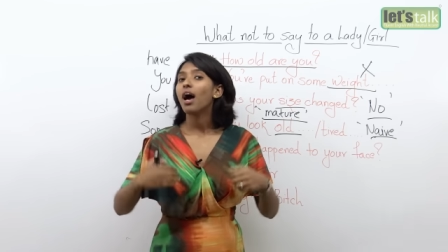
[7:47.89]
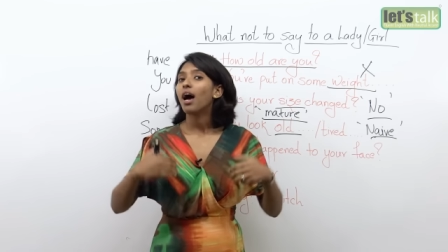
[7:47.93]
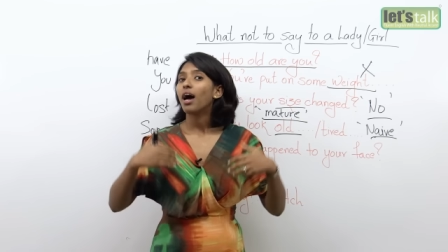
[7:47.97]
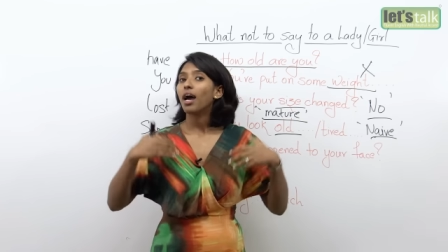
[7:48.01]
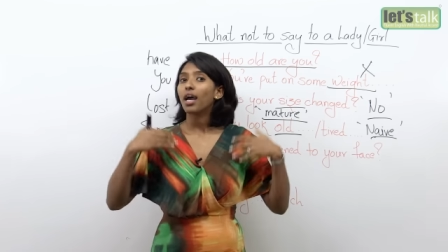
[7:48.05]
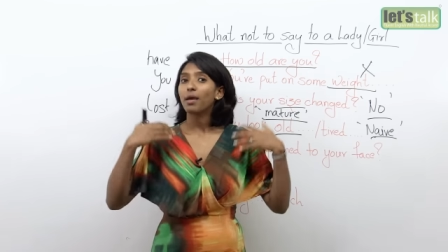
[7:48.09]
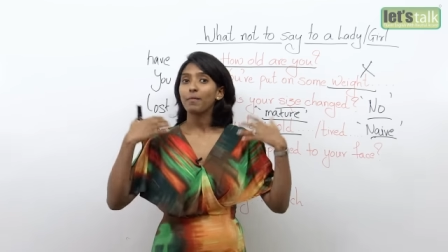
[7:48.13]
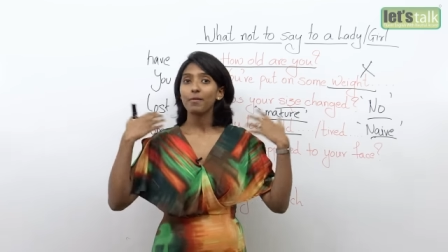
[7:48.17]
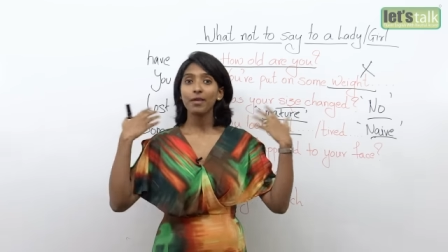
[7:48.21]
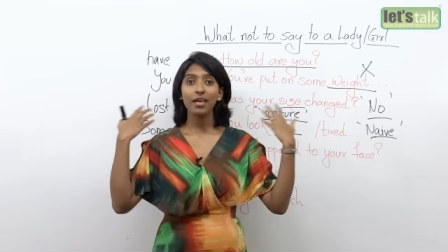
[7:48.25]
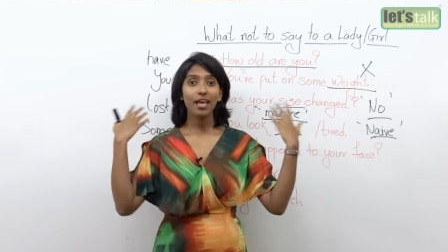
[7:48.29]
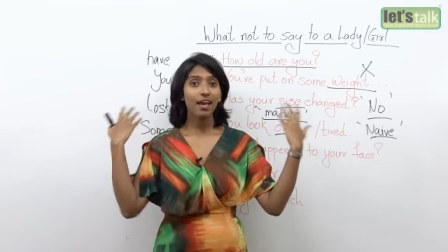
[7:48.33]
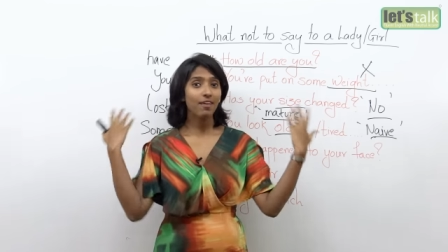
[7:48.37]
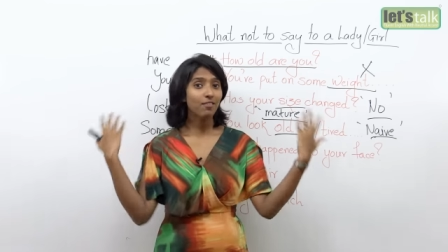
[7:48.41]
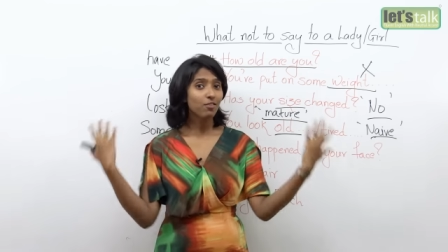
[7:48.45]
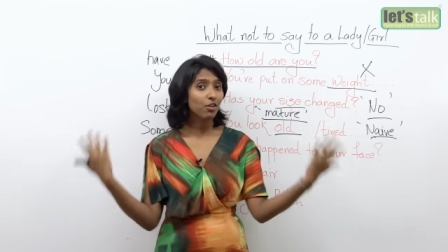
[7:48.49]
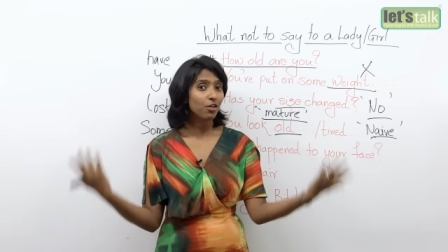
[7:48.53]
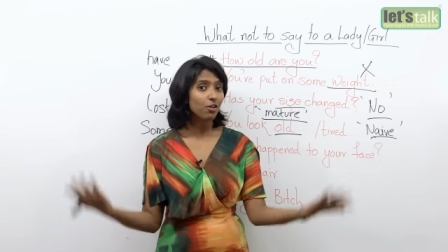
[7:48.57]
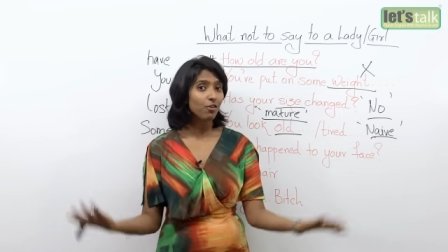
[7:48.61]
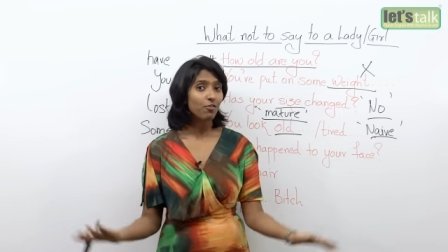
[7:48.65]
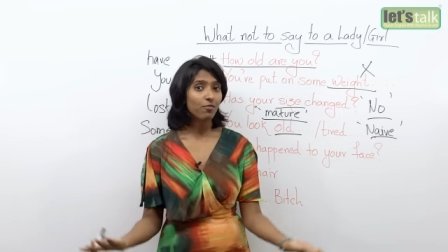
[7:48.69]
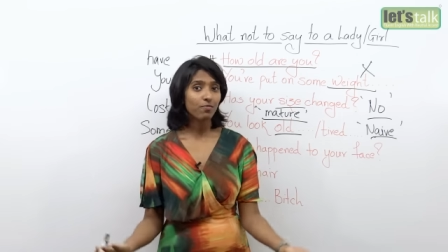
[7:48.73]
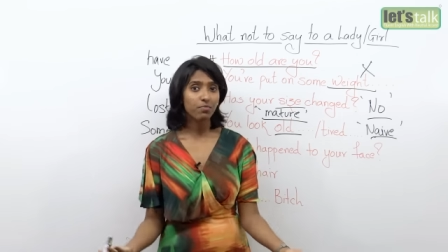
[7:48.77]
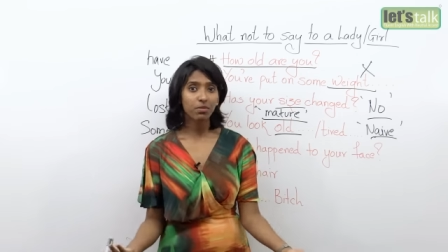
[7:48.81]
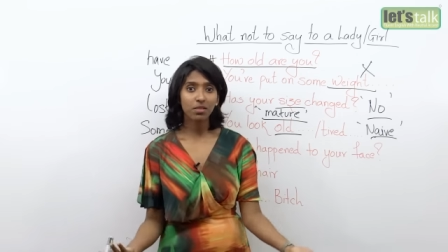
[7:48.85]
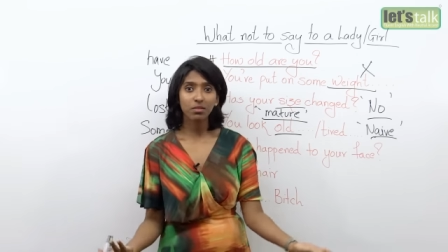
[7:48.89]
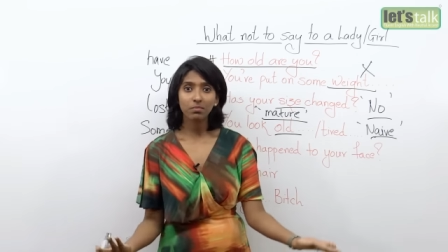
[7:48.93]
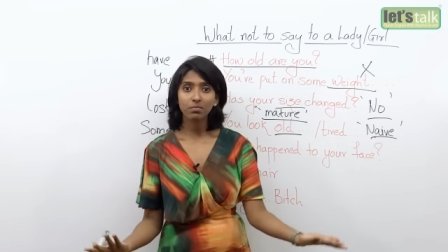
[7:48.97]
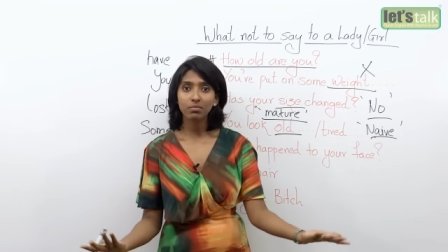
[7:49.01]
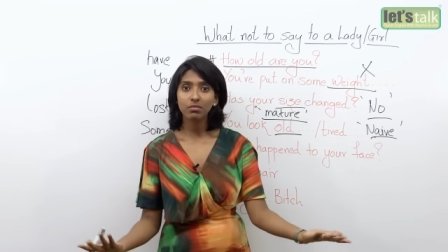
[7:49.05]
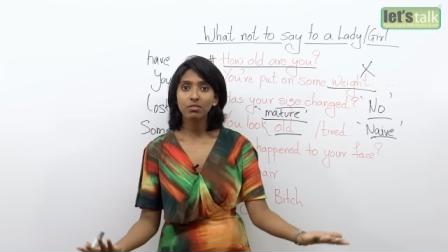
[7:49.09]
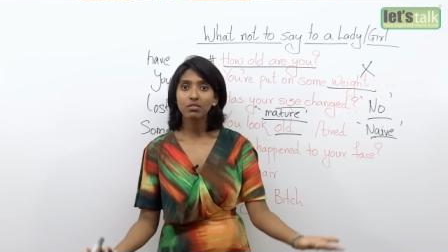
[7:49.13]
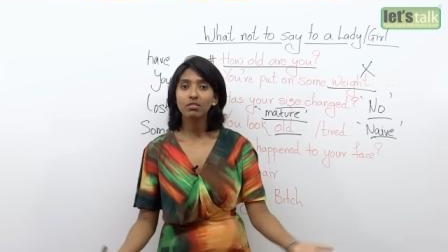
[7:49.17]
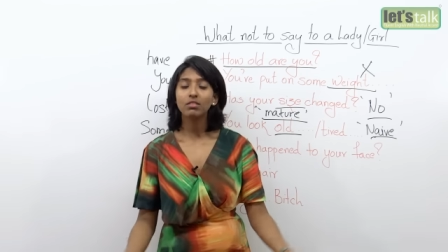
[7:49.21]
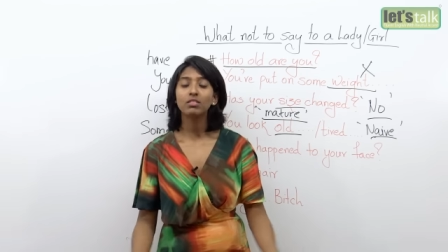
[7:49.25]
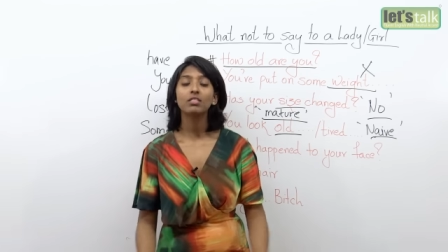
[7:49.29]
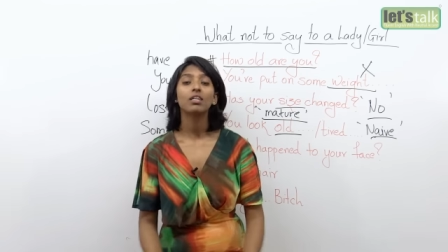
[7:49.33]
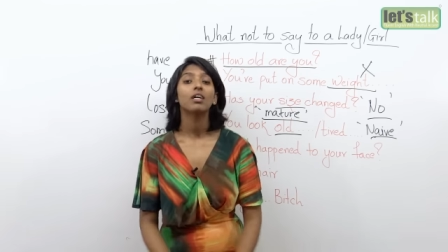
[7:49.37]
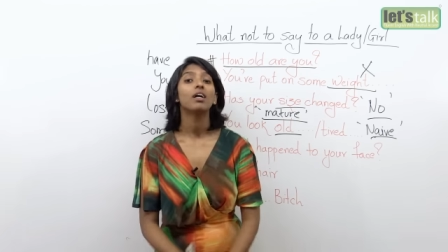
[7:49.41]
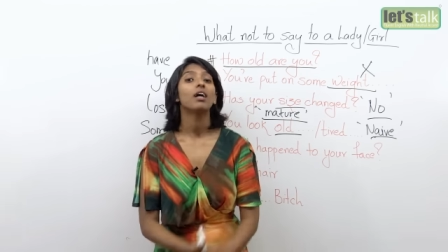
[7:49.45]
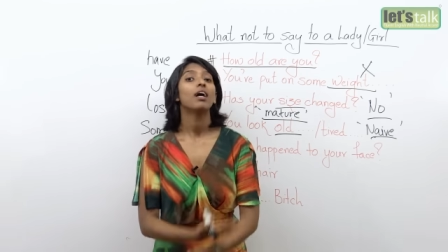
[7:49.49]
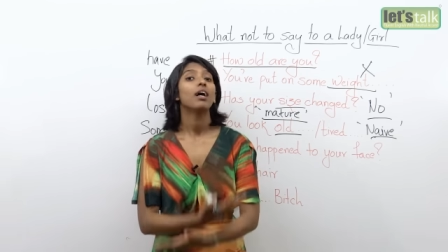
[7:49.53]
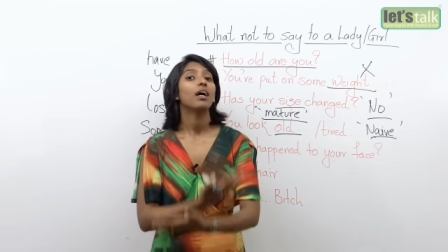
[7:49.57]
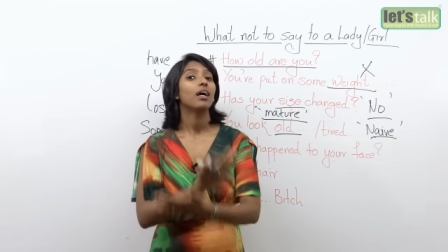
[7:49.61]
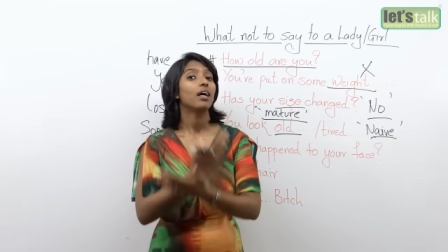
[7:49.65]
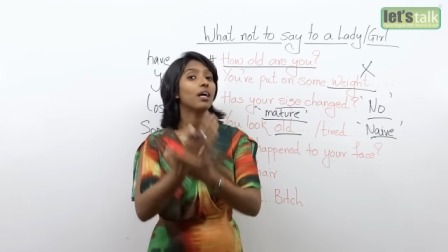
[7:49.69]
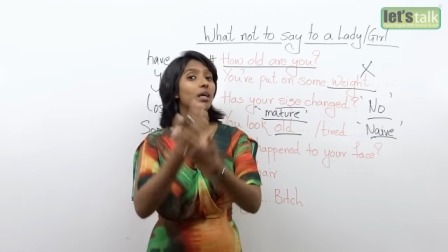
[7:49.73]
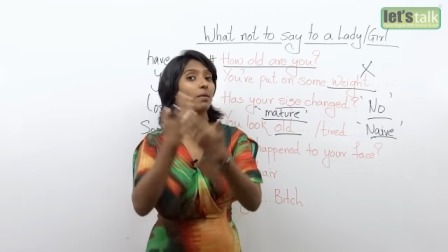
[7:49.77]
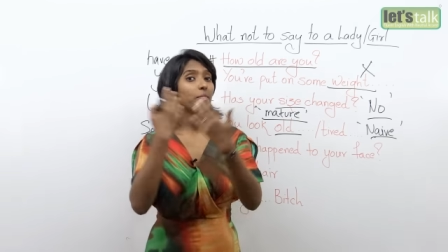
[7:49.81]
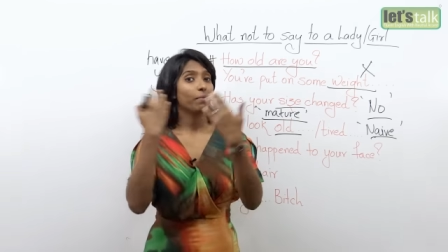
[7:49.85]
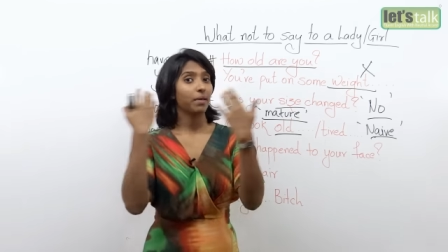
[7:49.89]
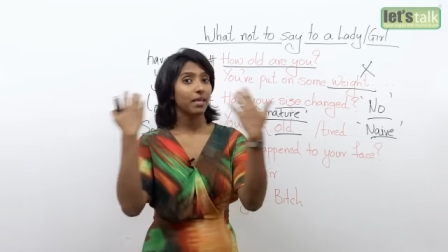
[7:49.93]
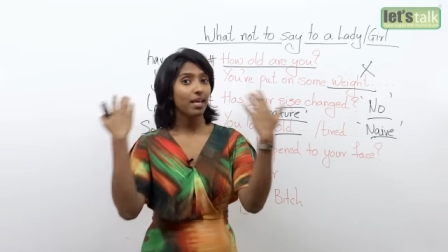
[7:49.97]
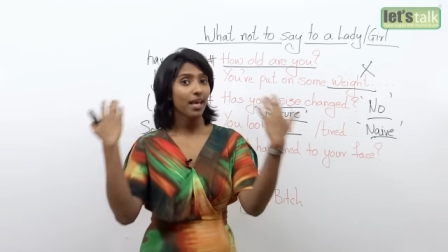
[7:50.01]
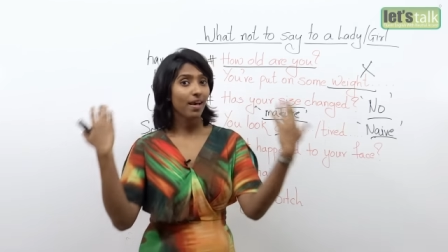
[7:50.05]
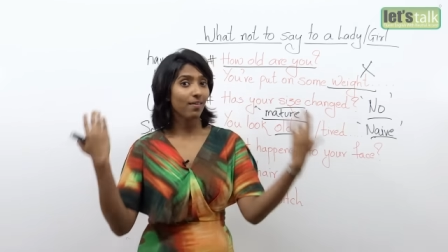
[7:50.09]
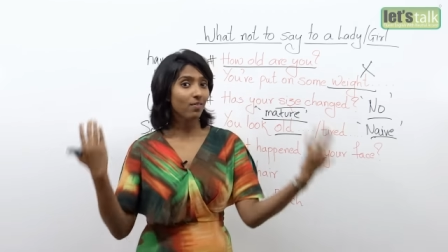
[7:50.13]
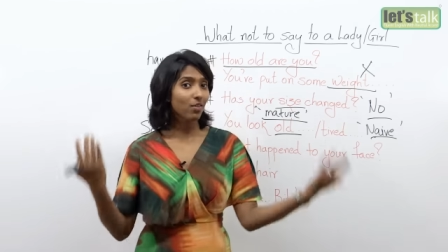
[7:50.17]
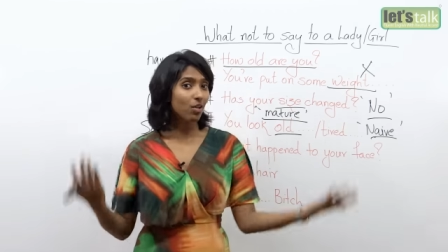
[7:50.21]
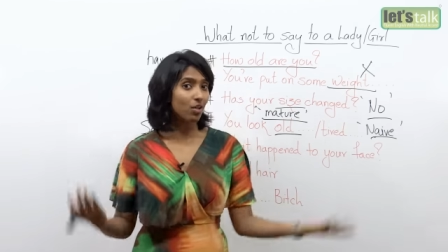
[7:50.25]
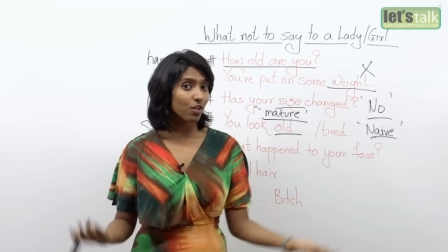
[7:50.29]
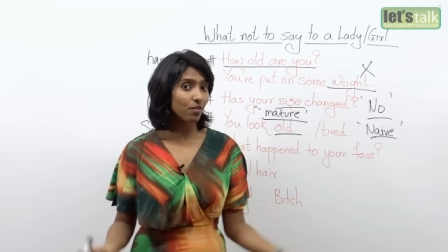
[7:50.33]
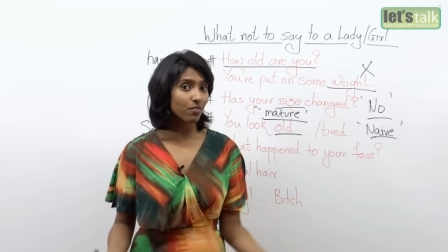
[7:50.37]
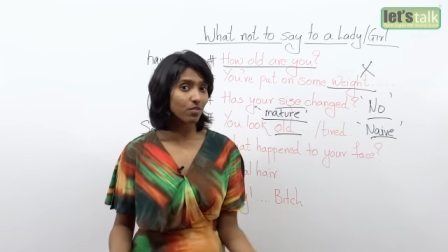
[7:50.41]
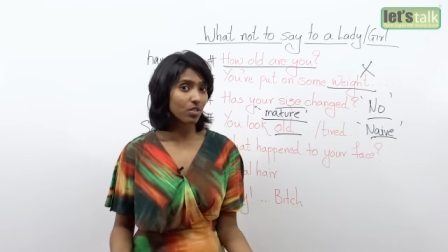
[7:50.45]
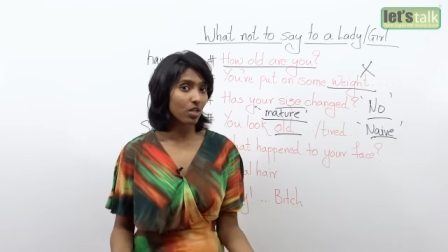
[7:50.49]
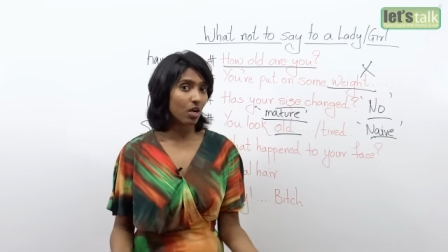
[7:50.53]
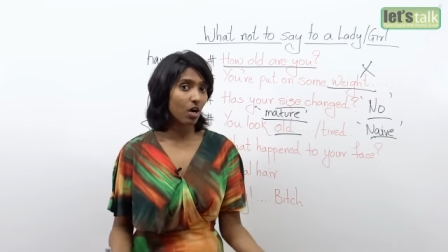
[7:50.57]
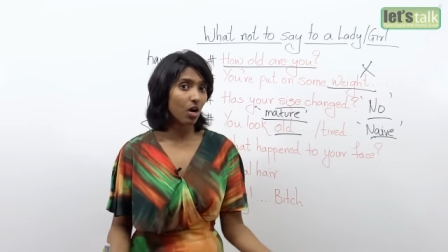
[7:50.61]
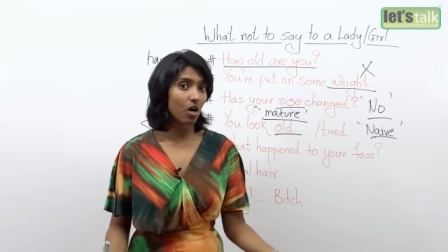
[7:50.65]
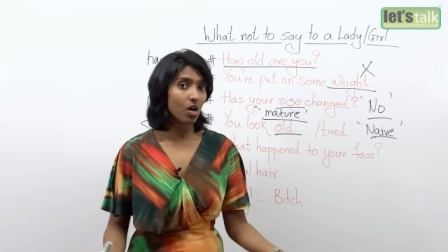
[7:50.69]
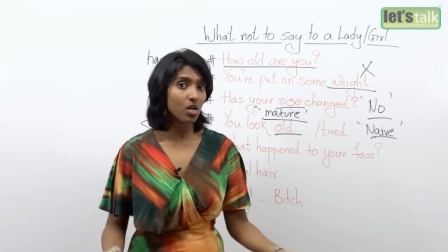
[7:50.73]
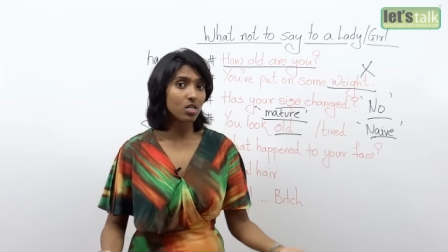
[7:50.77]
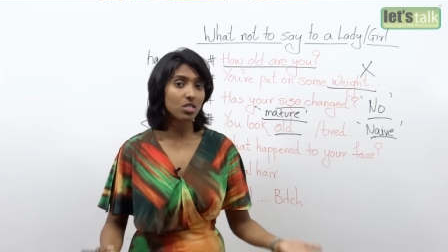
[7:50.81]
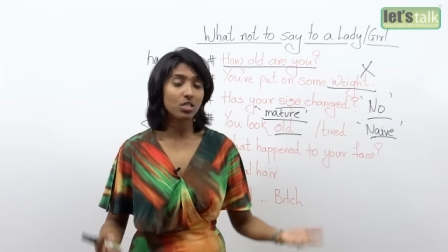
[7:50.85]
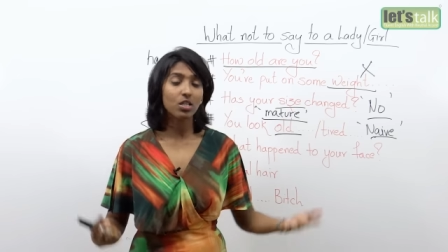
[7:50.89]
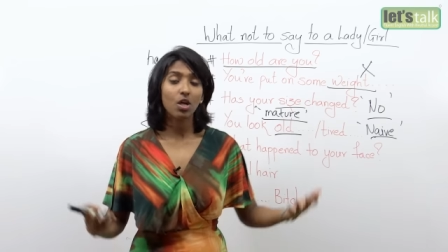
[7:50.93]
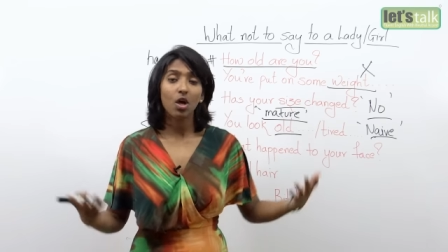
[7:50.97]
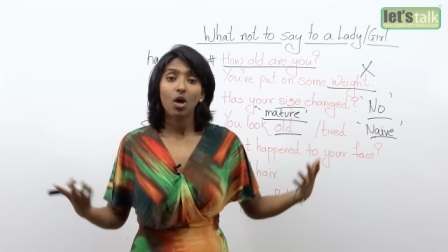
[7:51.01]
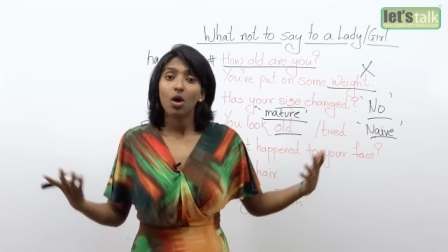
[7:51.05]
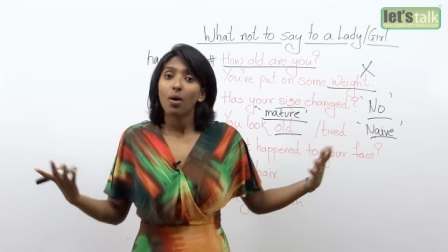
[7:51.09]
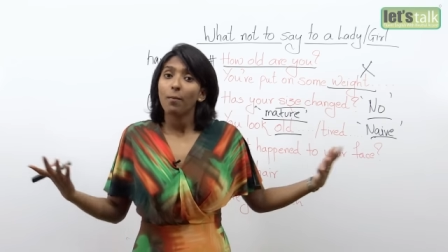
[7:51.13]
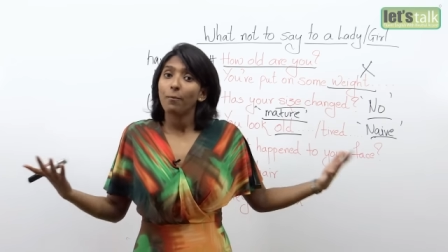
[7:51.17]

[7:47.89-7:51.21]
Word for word: I may have a lot of pimples, I may have a lot of scars,